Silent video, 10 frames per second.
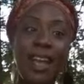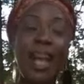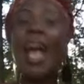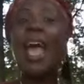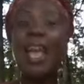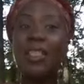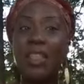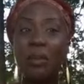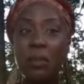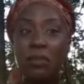i had
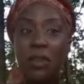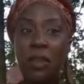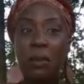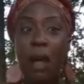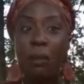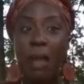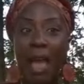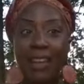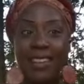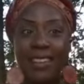that epiphany a while
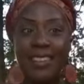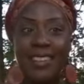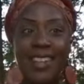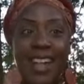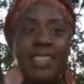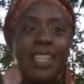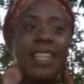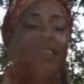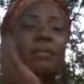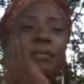back i said